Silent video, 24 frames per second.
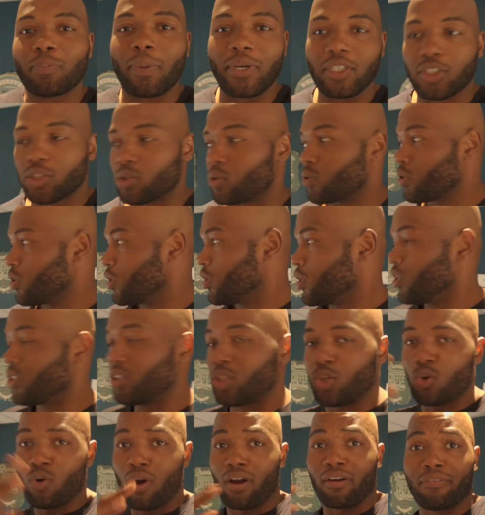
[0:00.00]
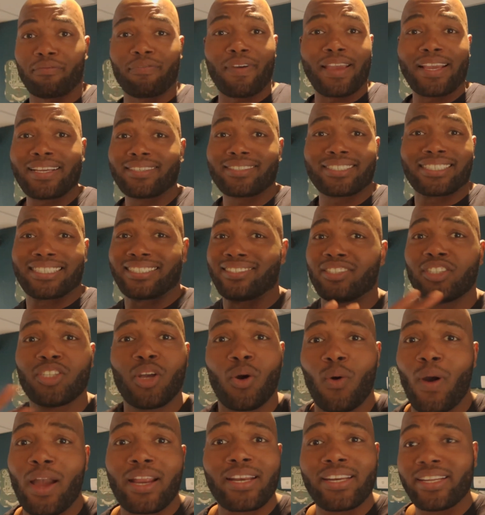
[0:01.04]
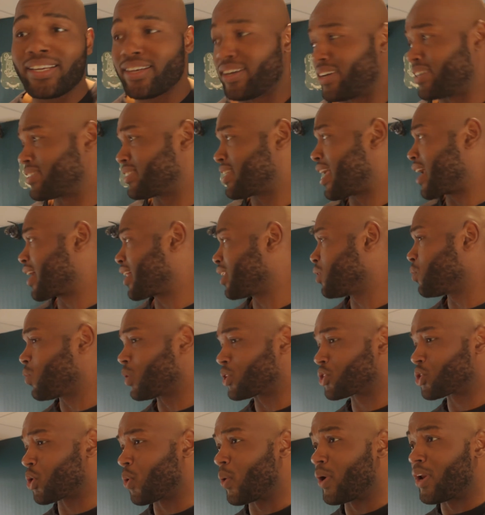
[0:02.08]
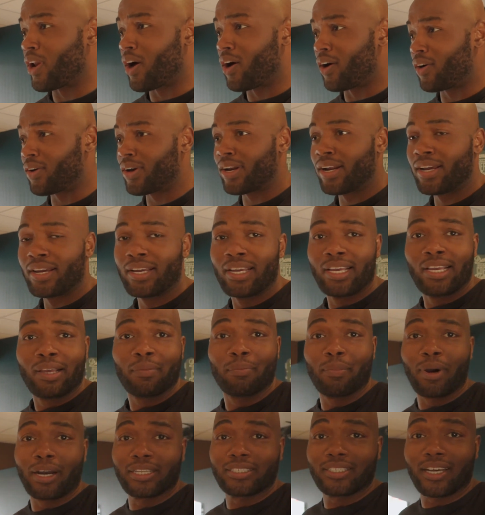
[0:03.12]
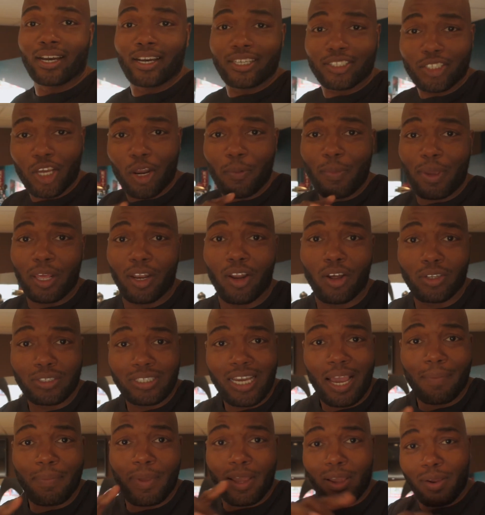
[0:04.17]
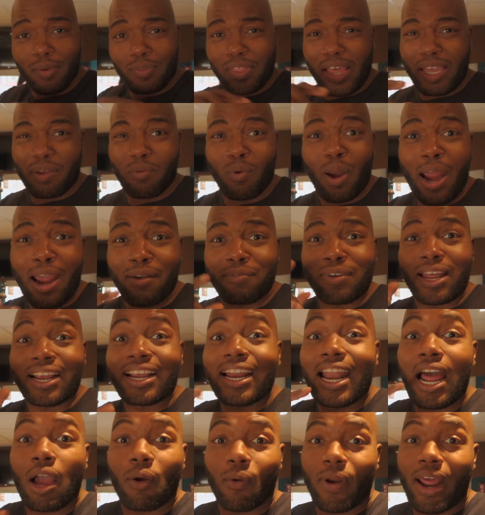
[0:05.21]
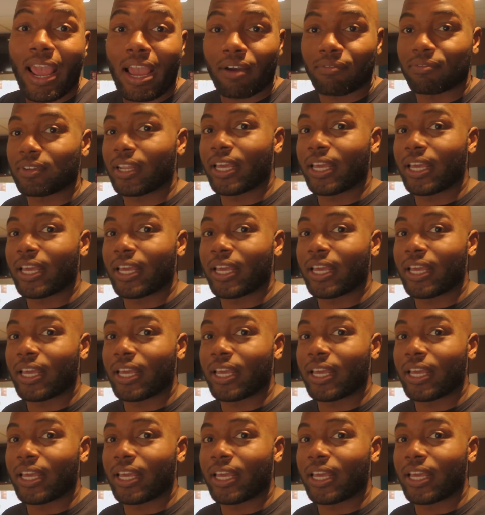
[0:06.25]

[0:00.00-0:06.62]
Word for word: special to our face. No idea exactly what's going on, but uh, it's going to be a long time there. They arrived like an hour and a half